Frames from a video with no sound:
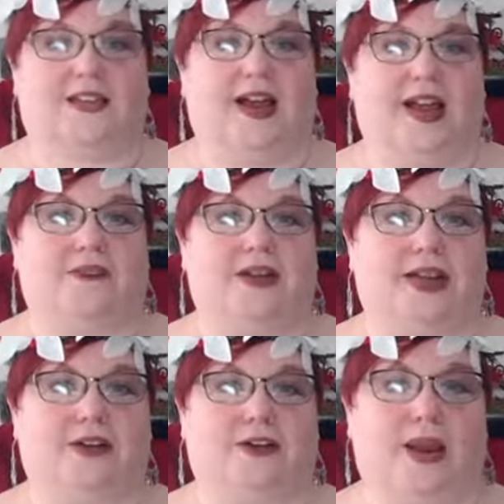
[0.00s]
have
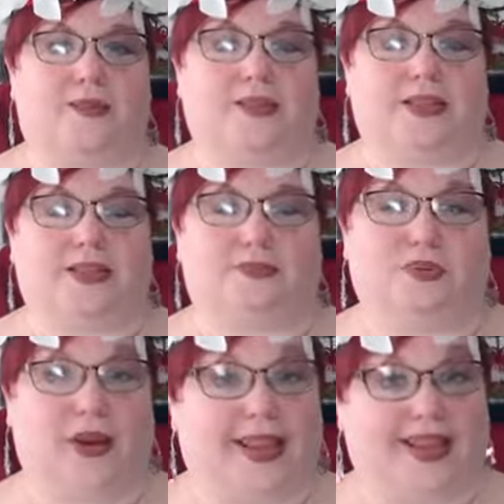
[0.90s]
a Krampus
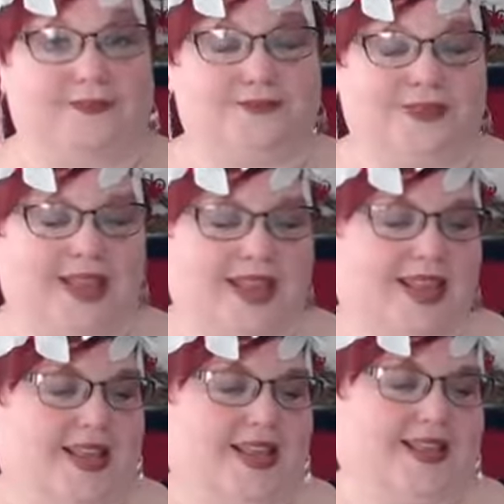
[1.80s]
parade.
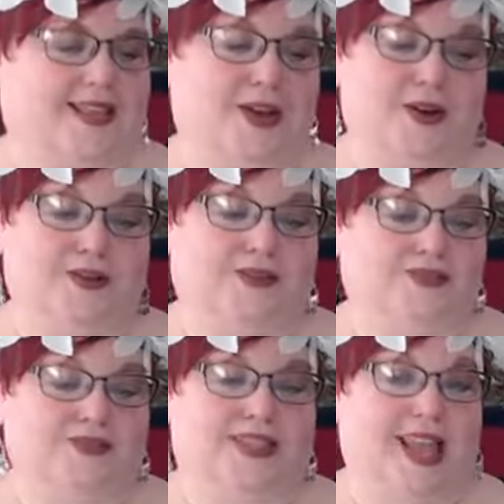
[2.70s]
So,
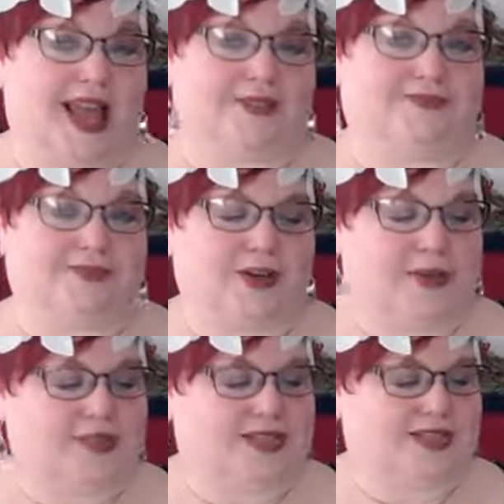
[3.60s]
yeah,
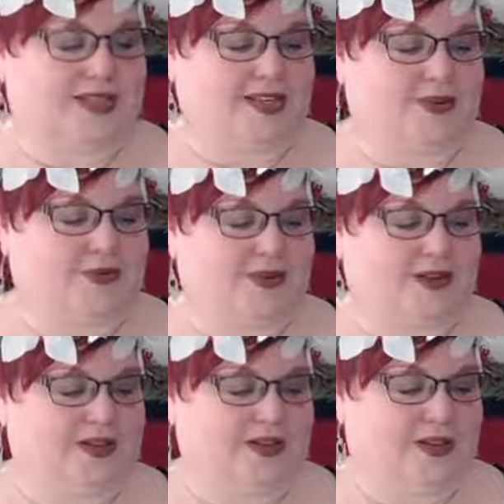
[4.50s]
Krampus is another one we're
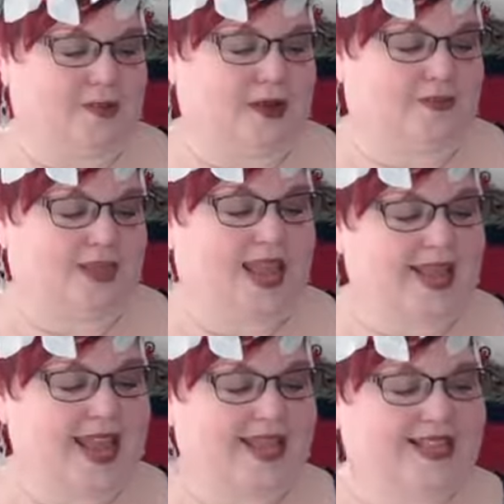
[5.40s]
going to talk about. Hey,
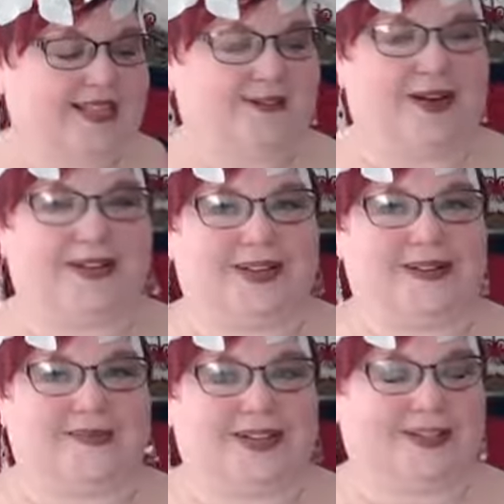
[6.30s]
Caitlin,
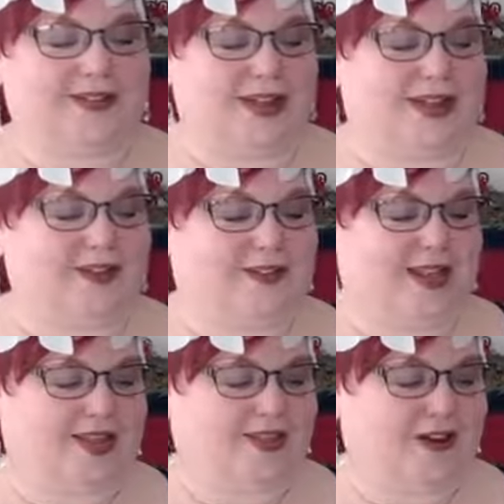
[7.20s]
welcome. It's okay. You're
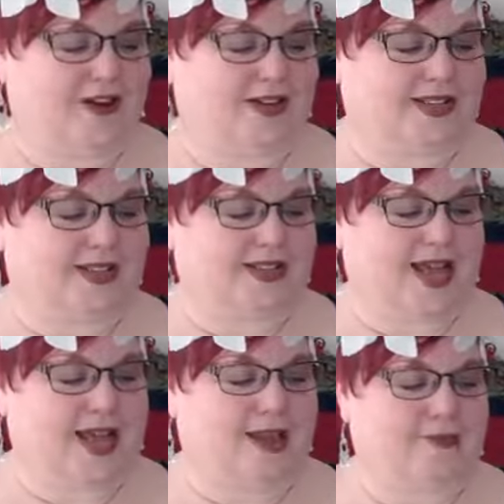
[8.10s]
late. You're always on
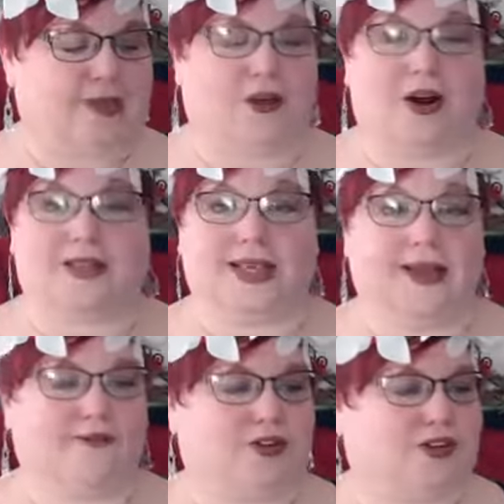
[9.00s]
time. You are on
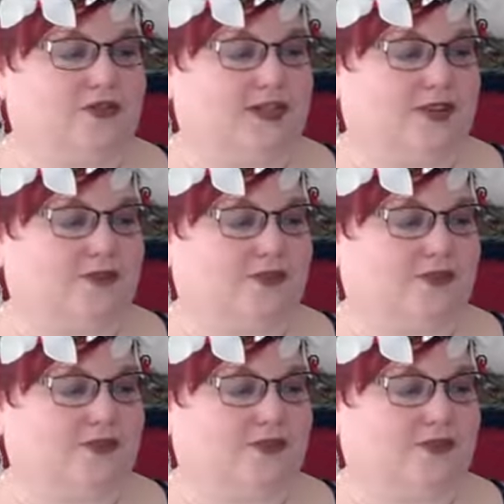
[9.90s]
time for yourself.